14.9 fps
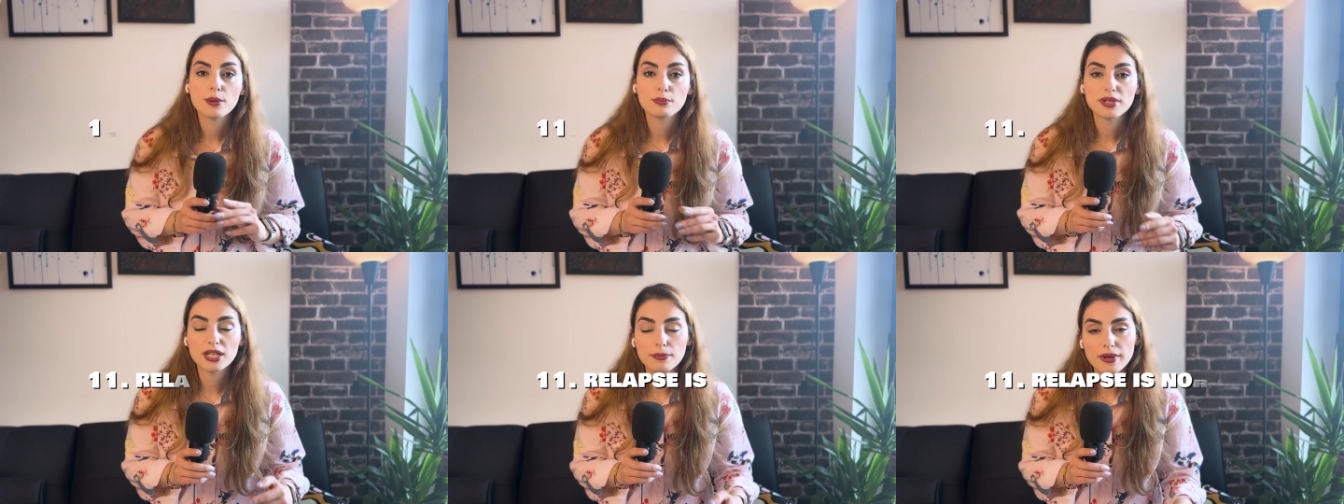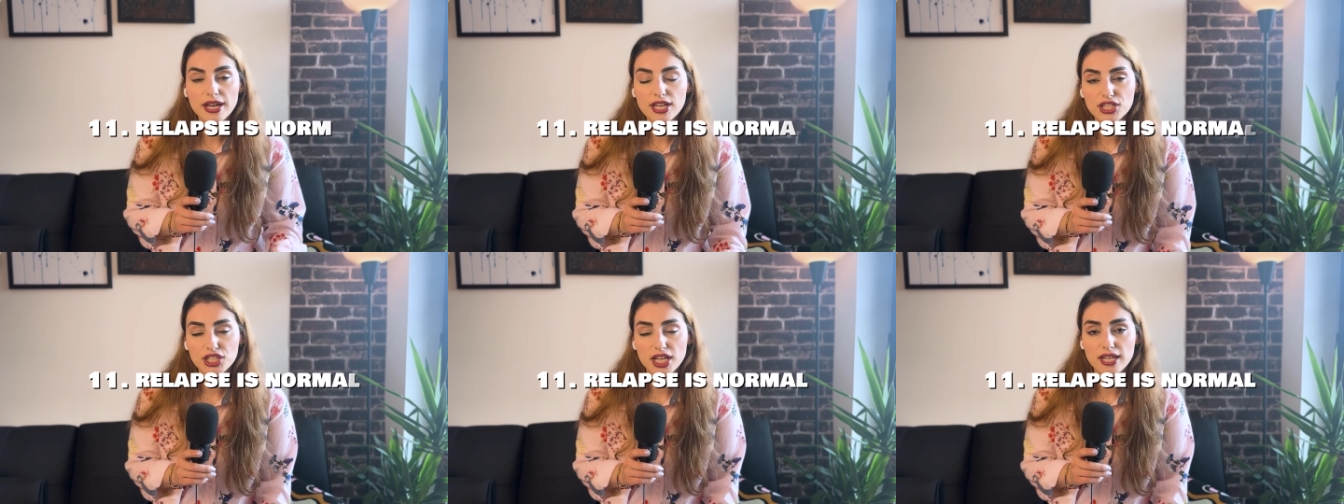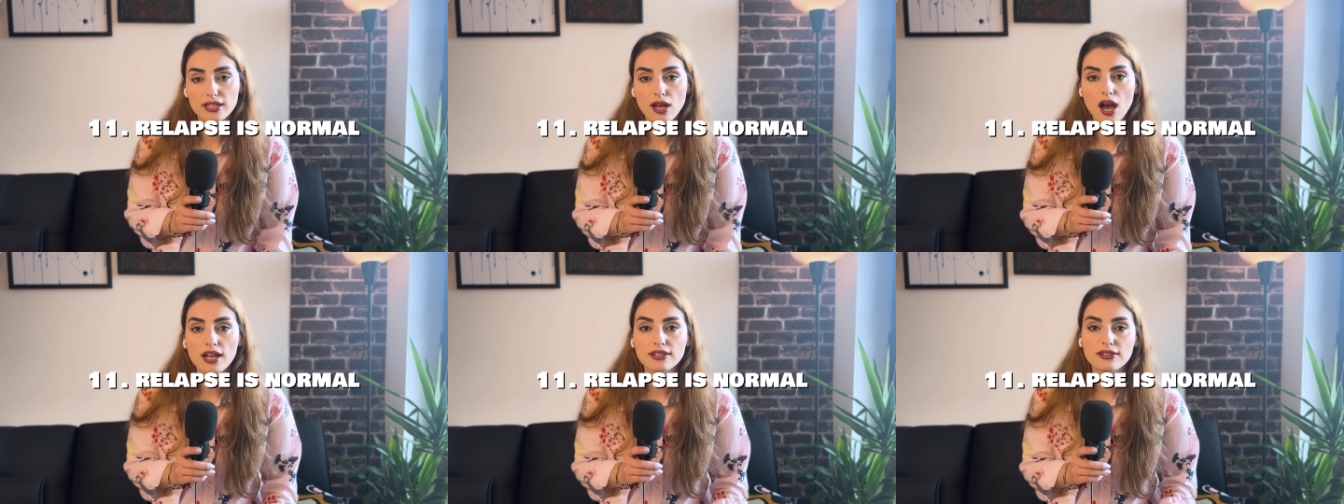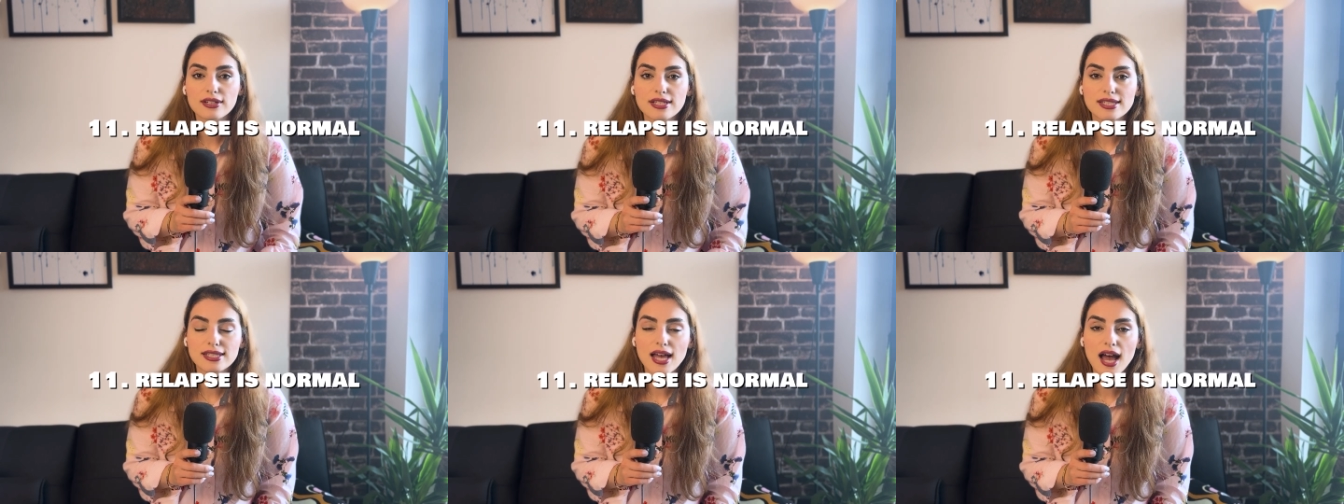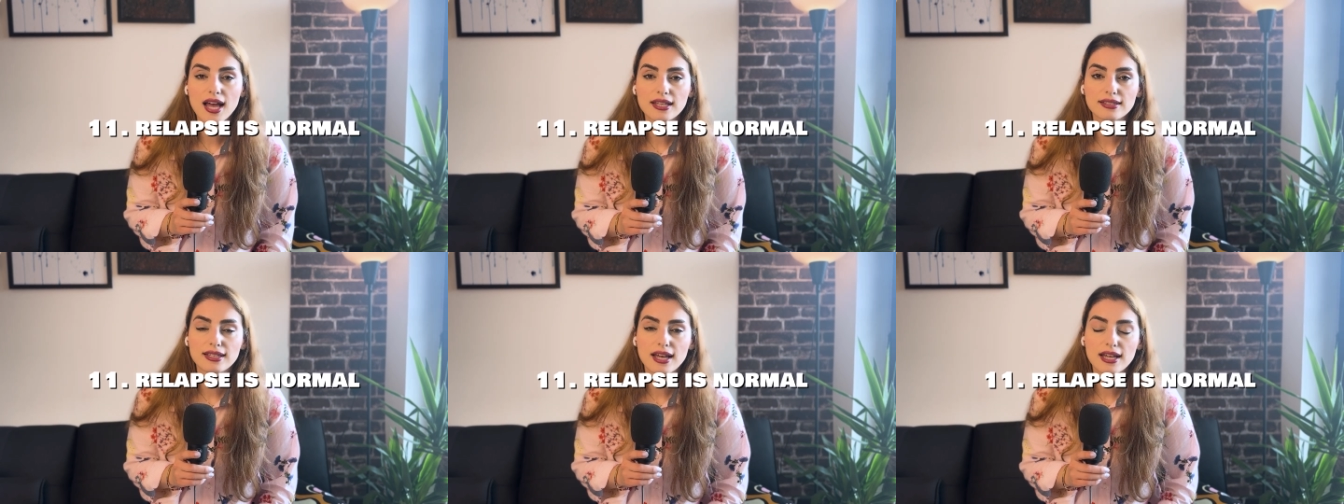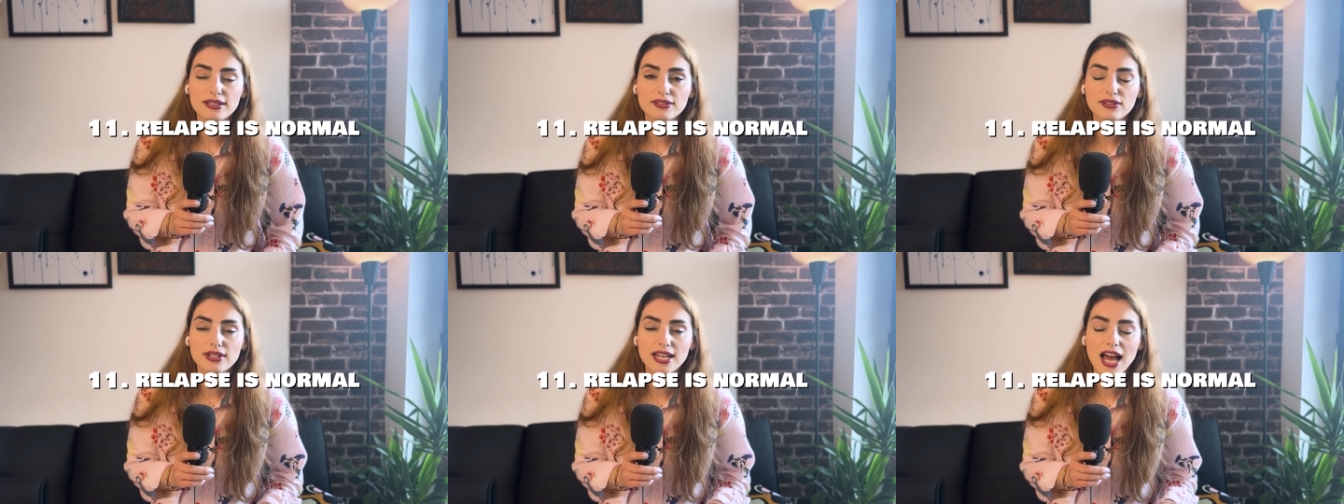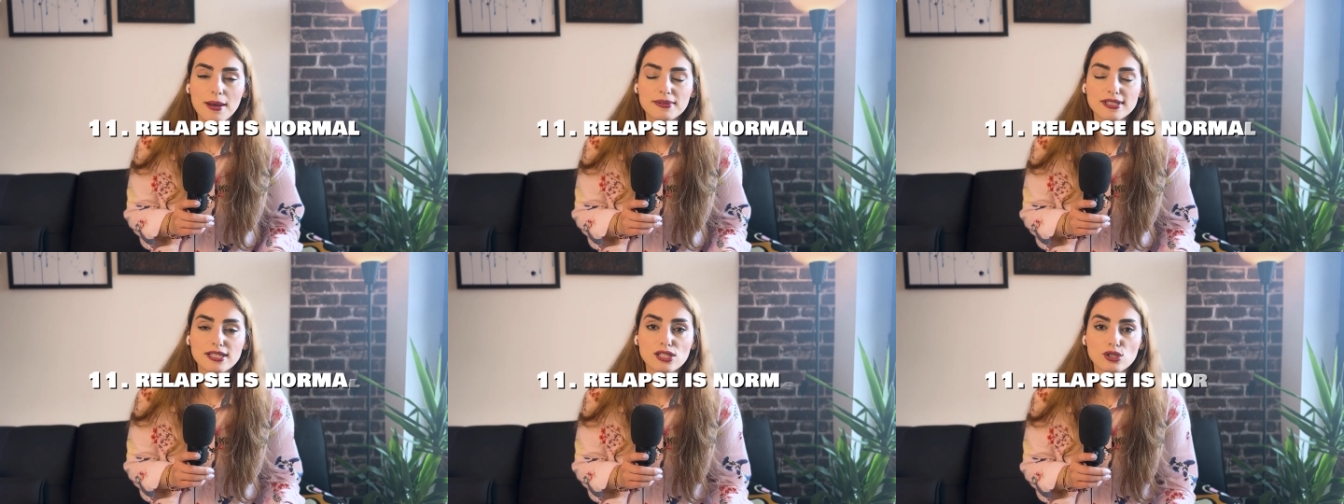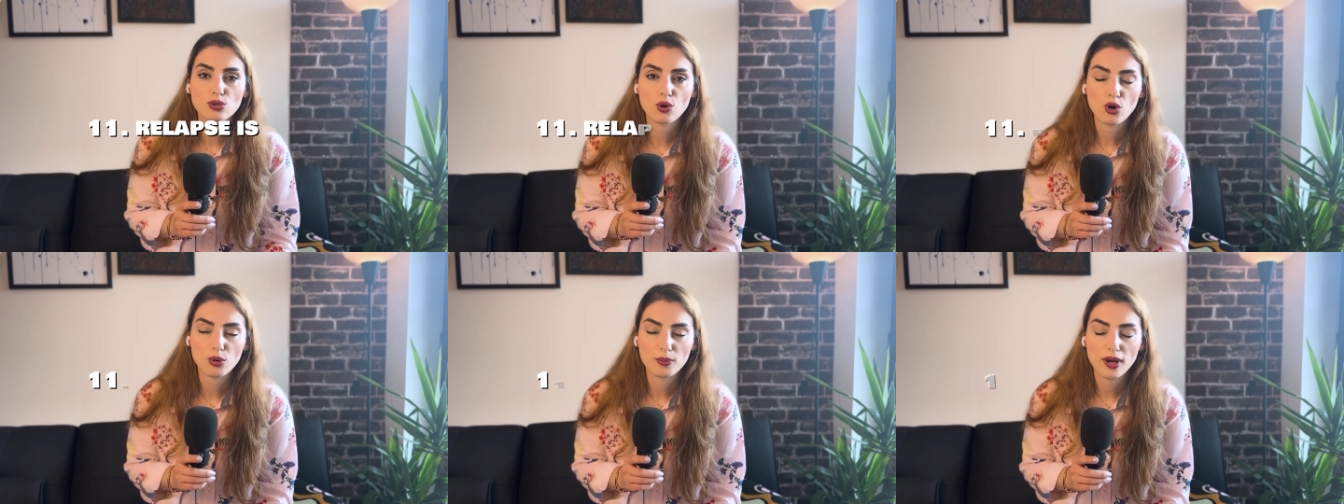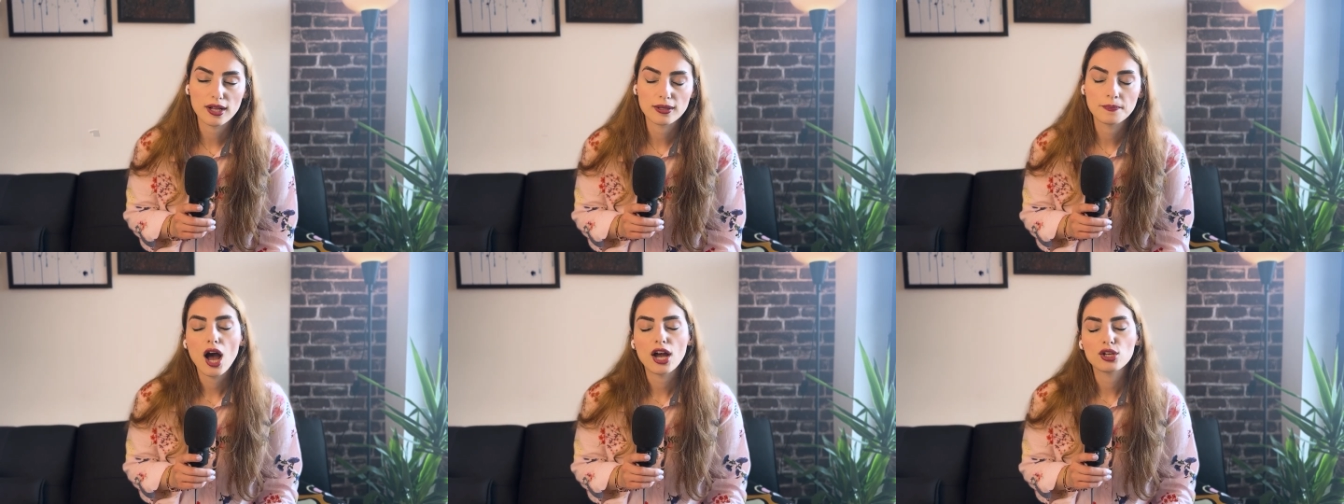Be patient, understand that relapse is normal.